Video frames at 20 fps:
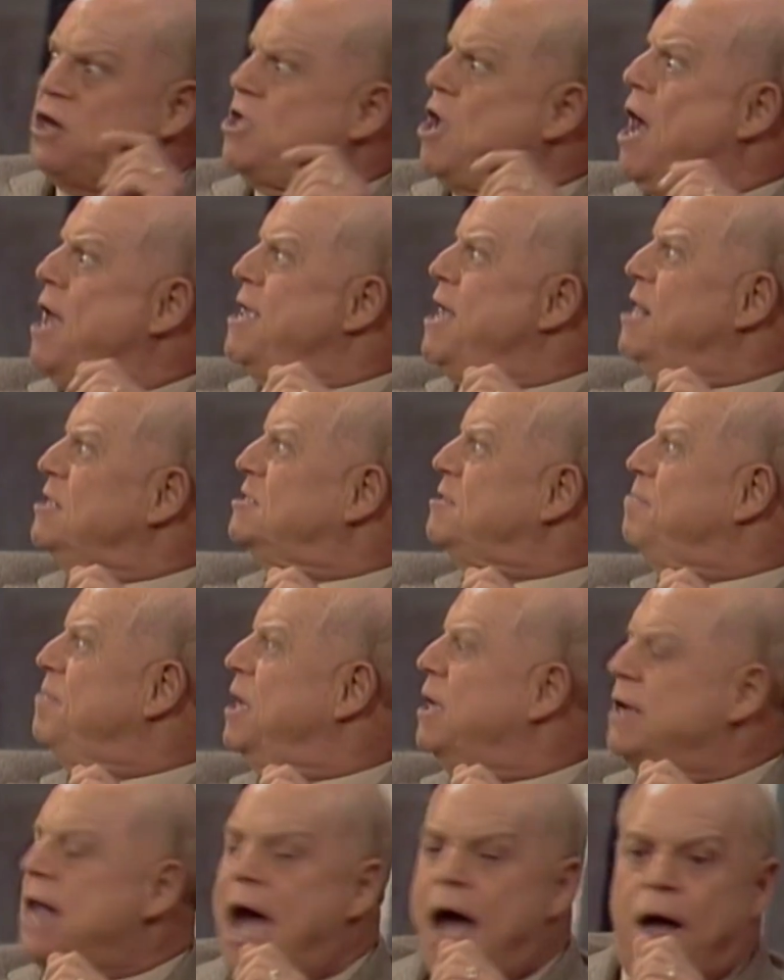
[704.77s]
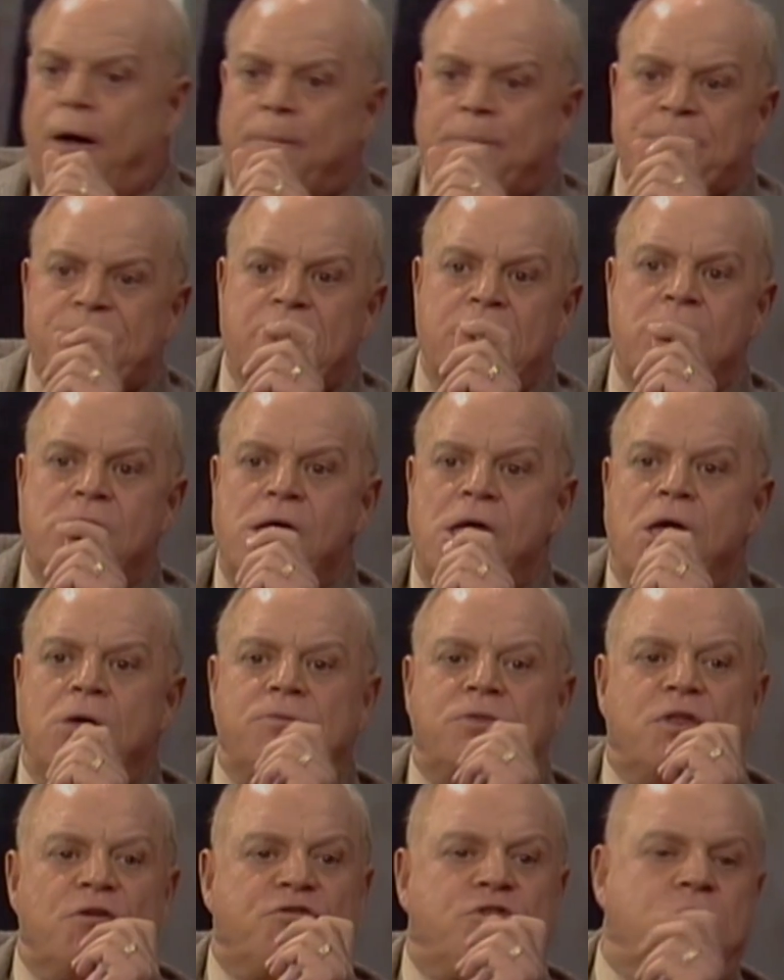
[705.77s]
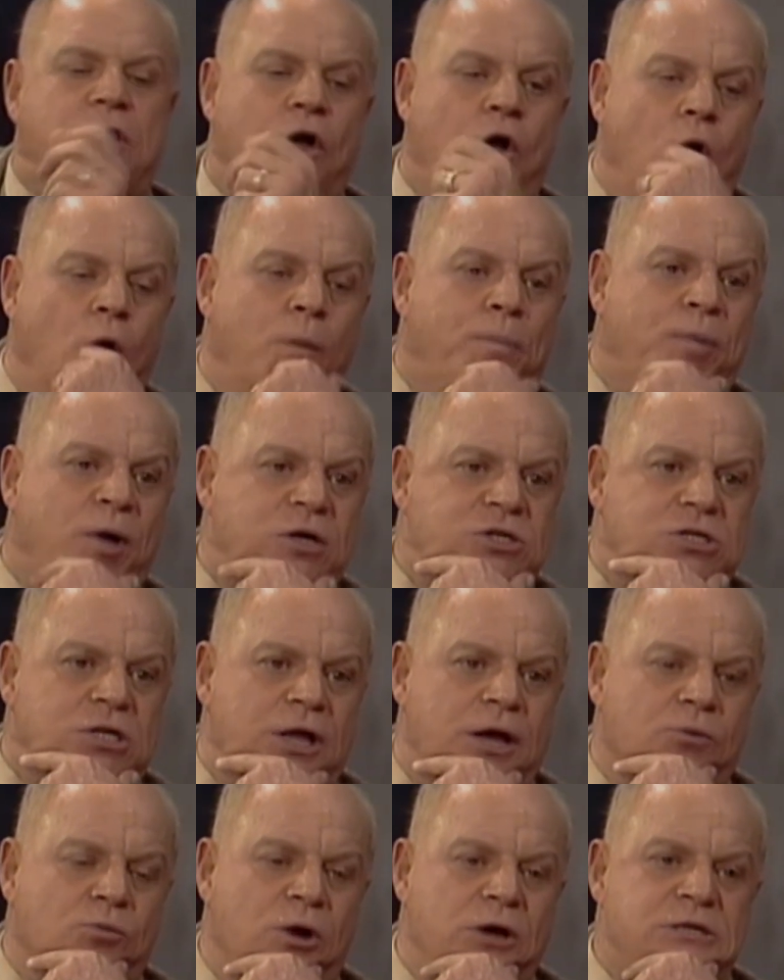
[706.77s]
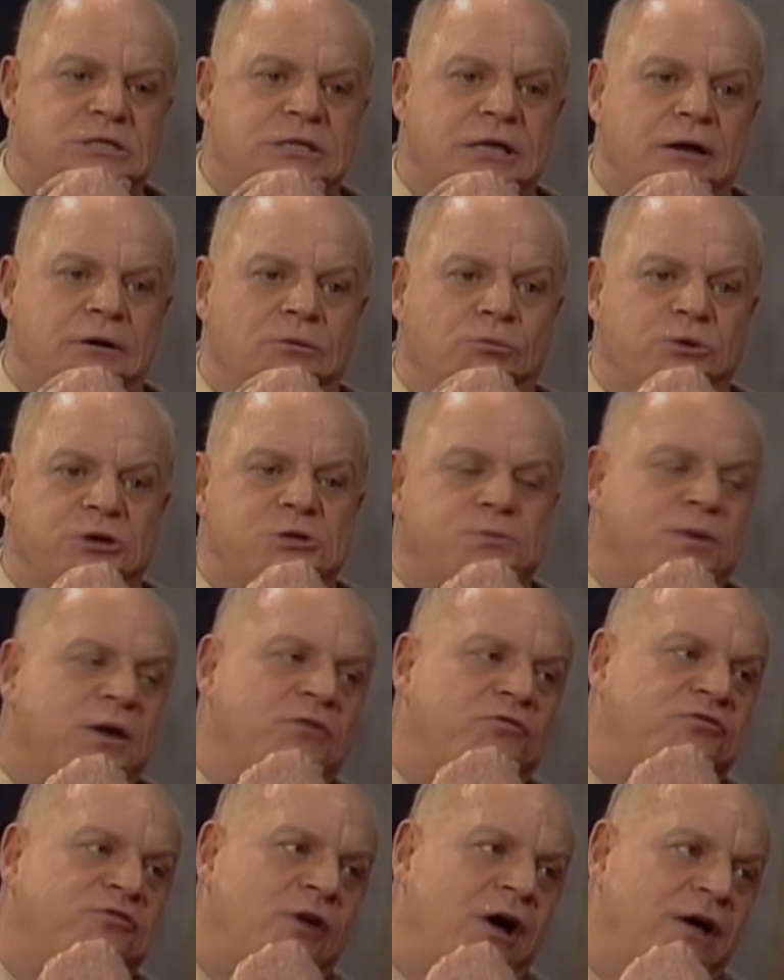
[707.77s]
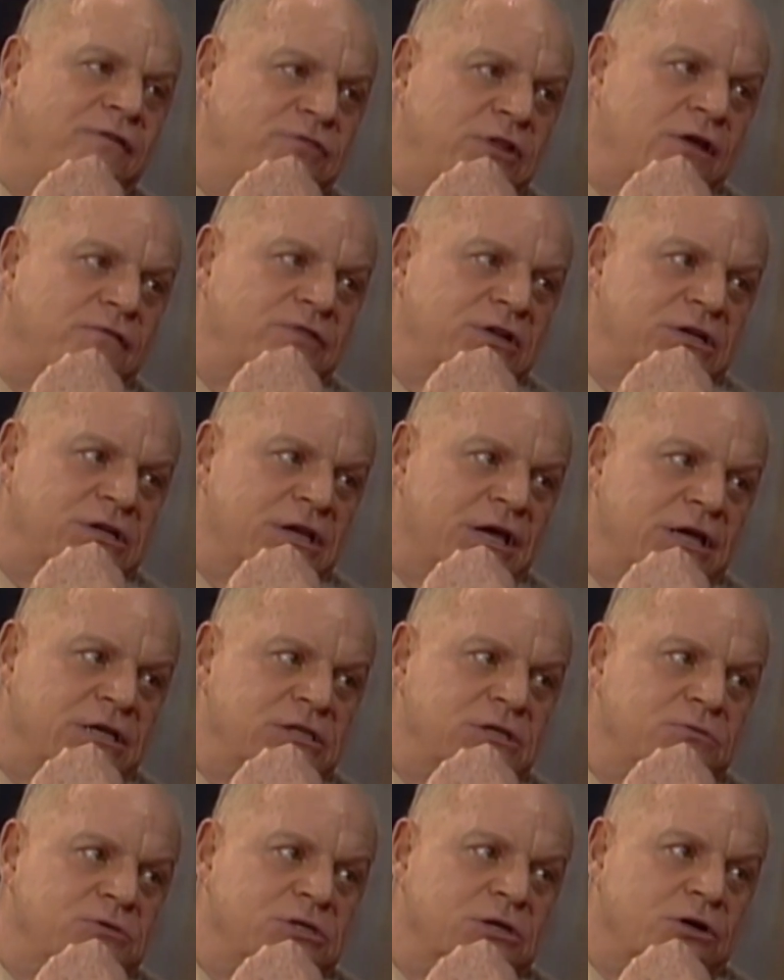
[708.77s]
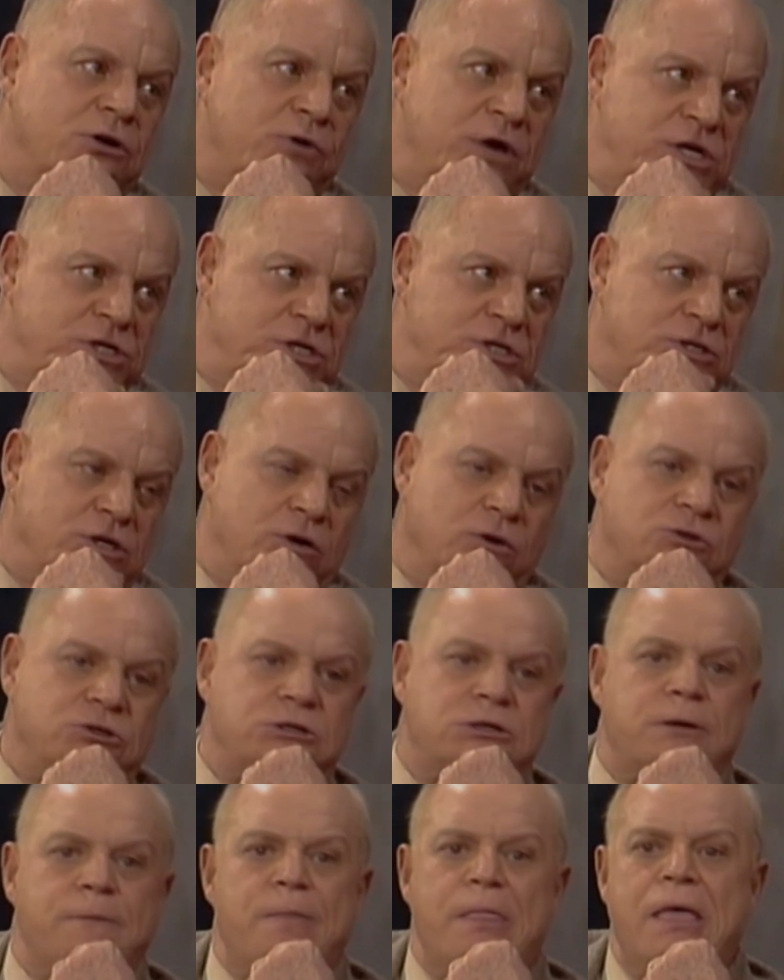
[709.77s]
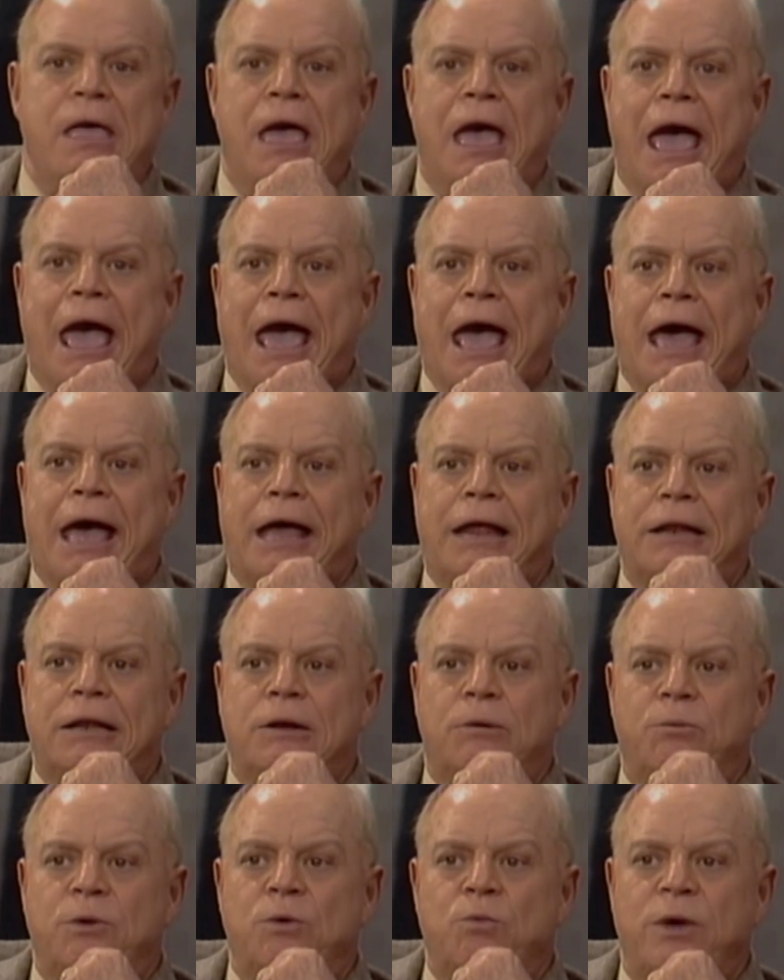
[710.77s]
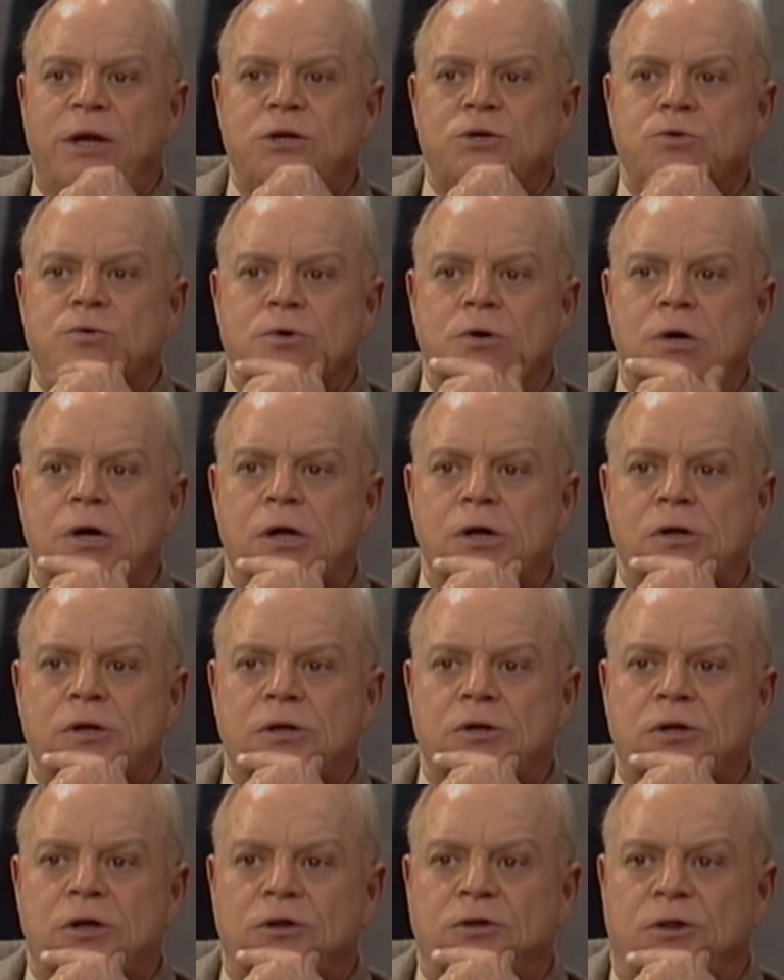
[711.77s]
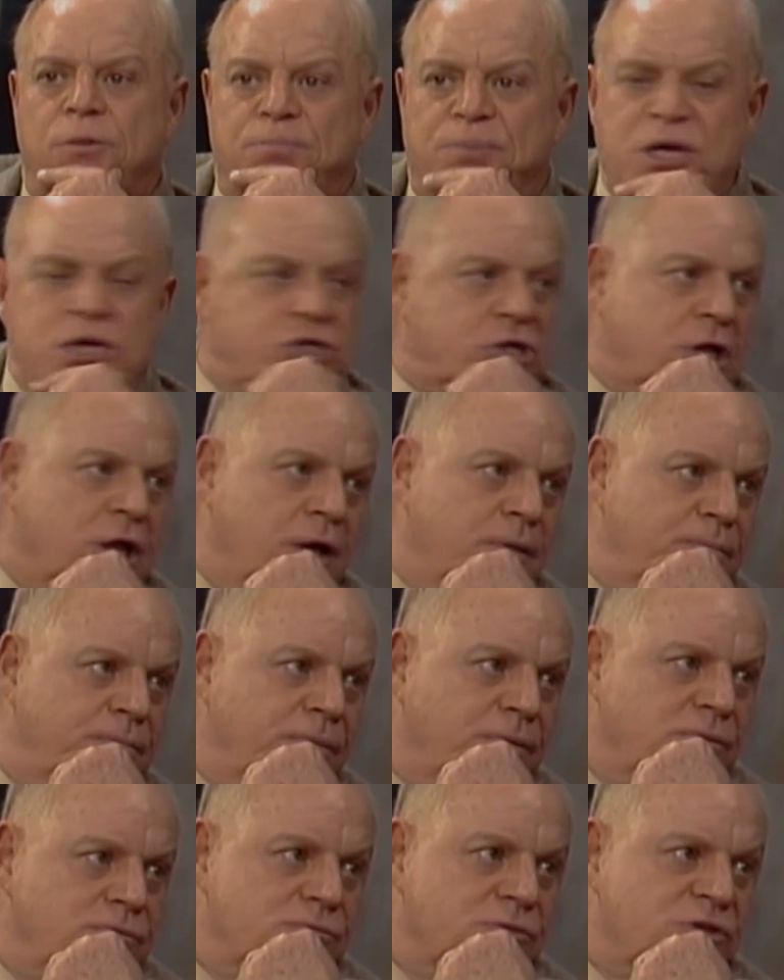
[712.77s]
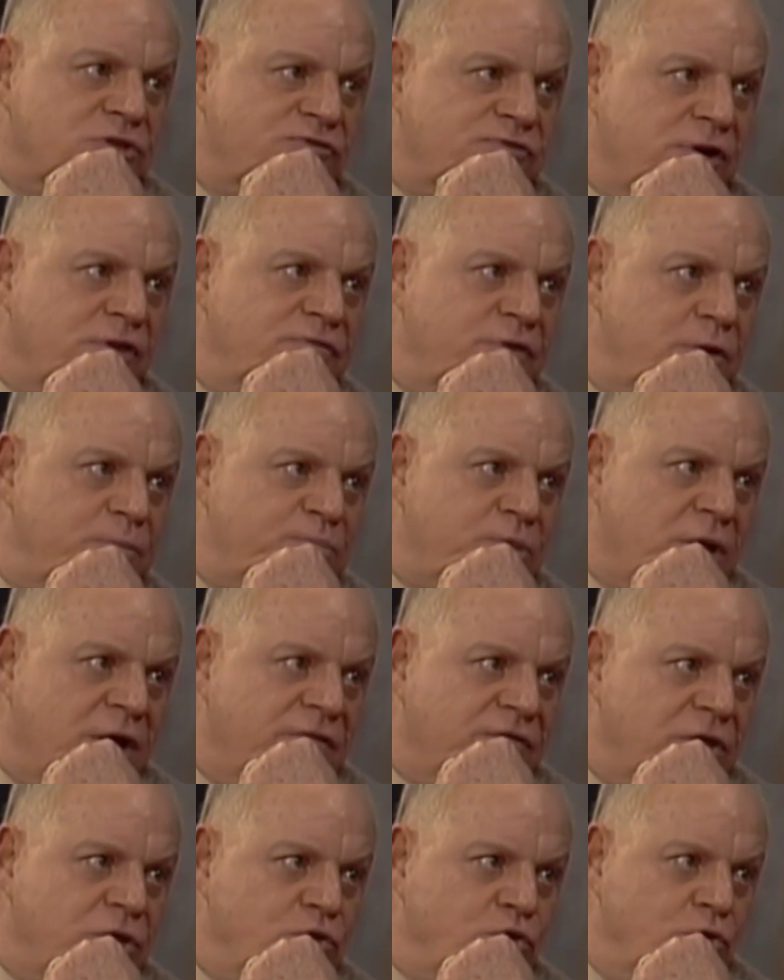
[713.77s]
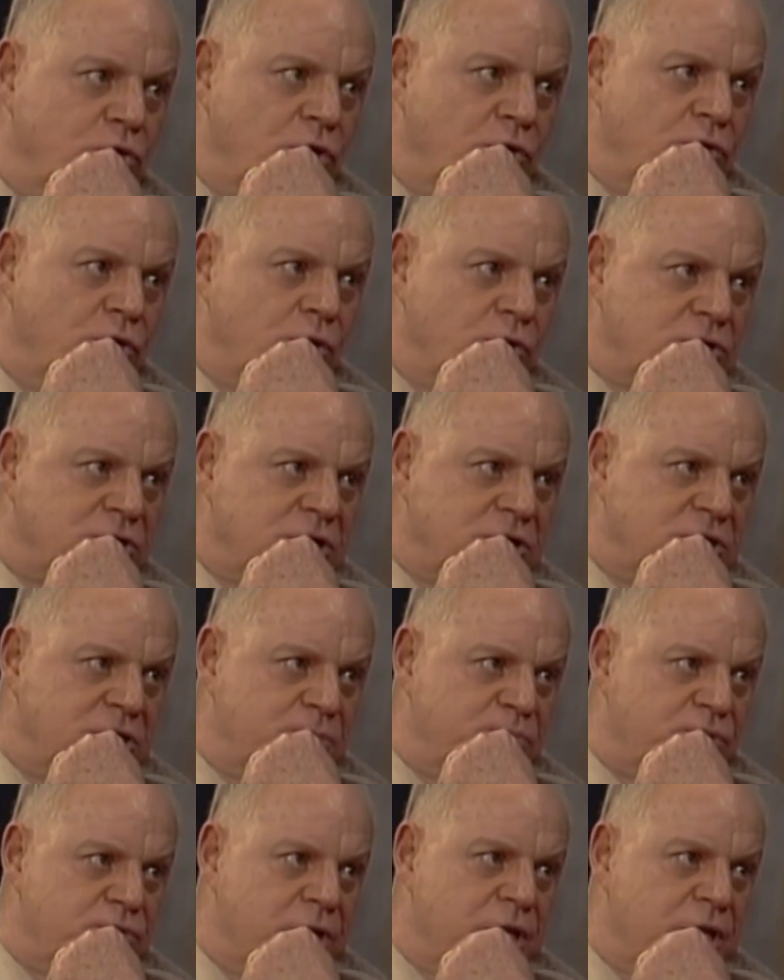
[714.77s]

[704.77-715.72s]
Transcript: guy yells at me. Now, the whole punchline was that we spent five lovely days. He was a gracious host. And we went to the beach club. It's very, very private. You know the Hotel de Paris.